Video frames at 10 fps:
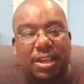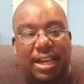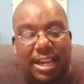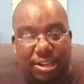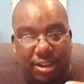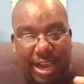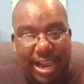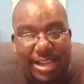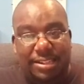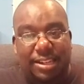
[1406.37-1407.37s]
and you're
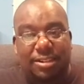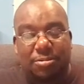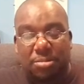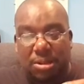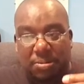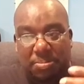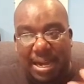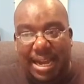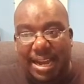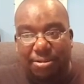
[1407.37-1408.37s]
asking
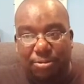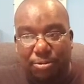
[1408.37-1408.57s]
behind